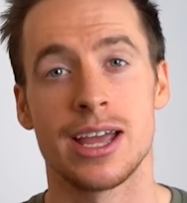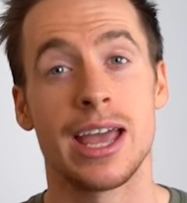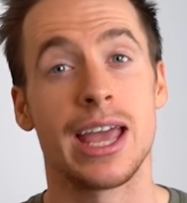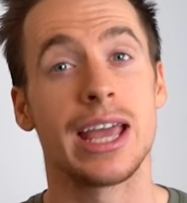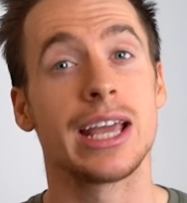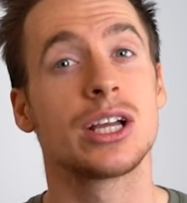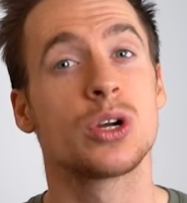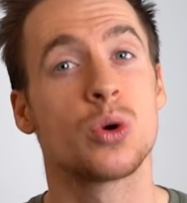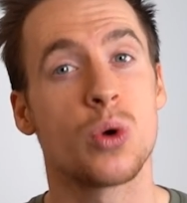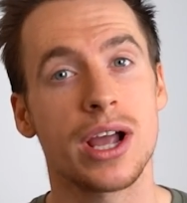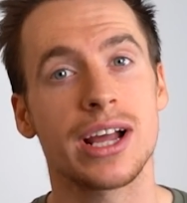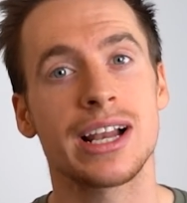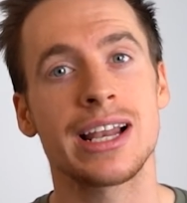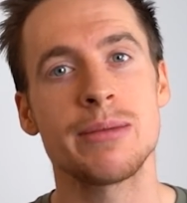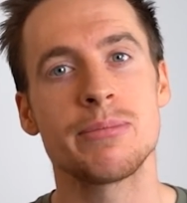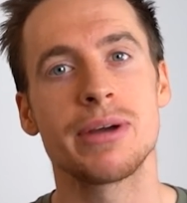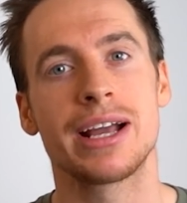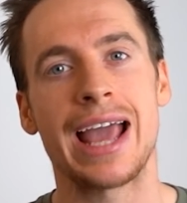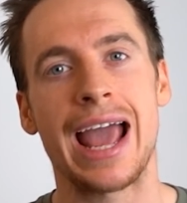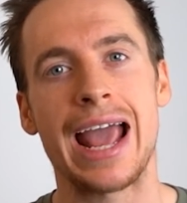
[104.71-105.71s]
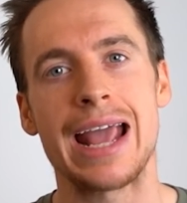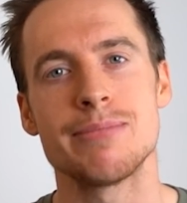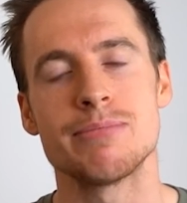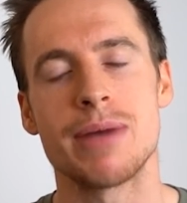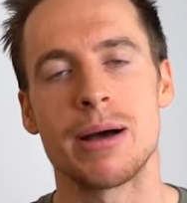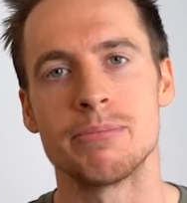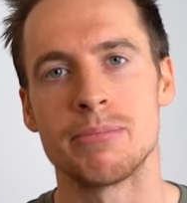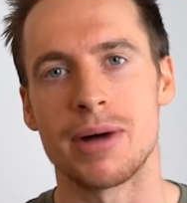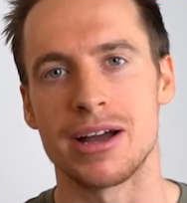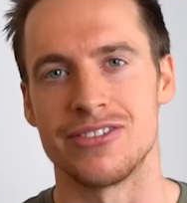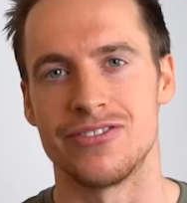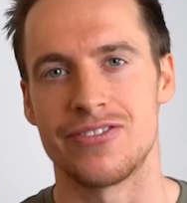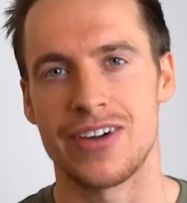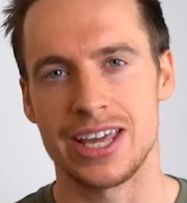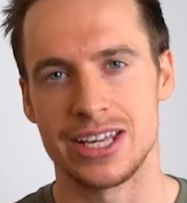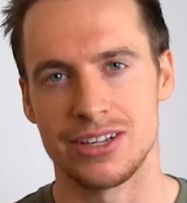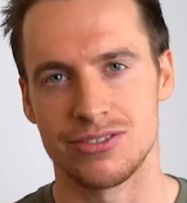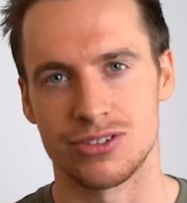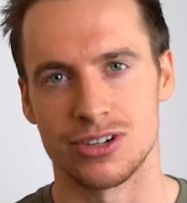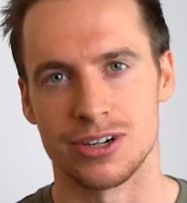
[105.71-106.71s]
It quickly became my
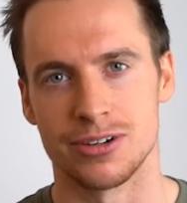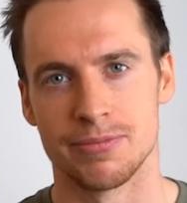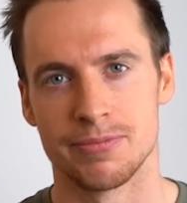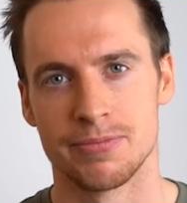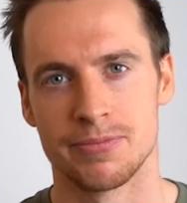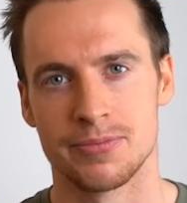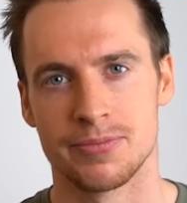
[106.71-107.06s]
favourite.